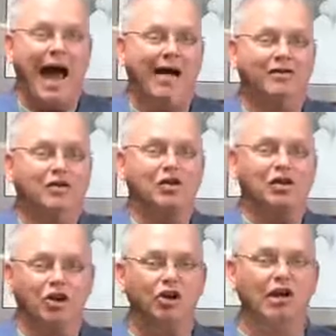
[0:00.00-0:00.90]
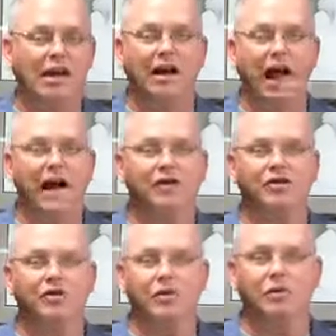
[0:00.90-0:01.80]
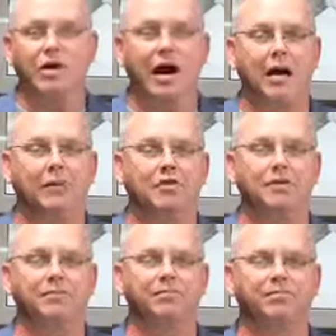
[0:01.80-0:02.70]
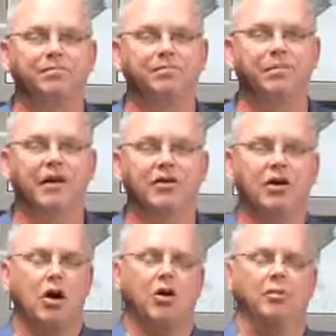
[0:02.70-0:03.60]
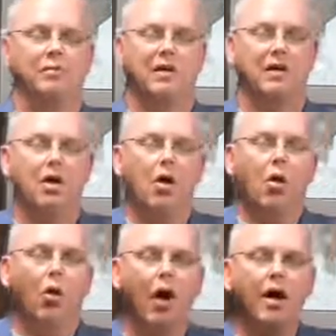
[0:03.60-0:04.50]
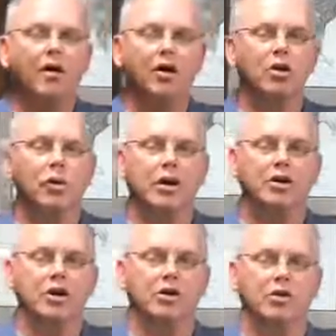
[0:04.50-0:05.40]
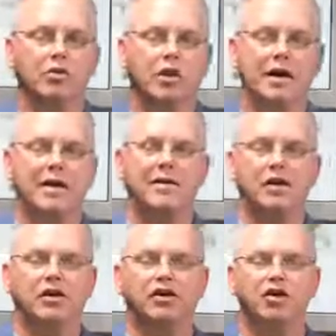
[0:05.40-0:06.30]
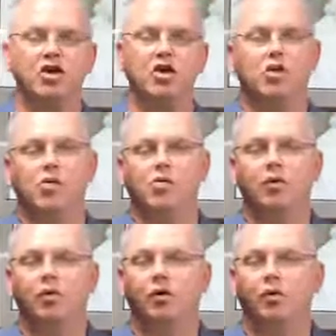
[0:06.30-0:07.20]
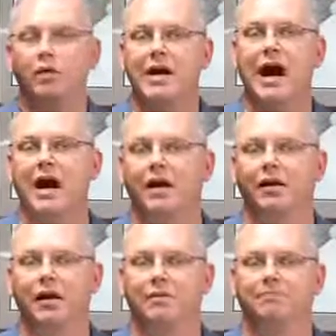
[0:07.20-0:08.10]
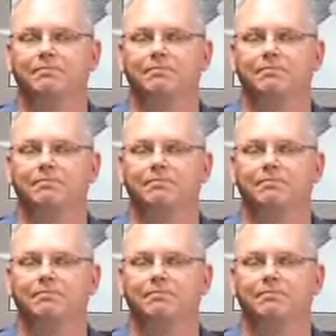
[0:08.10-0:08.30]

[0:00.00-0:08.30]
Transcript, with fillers: Alice's looking glass sometimes. So, what do we do in this new reality?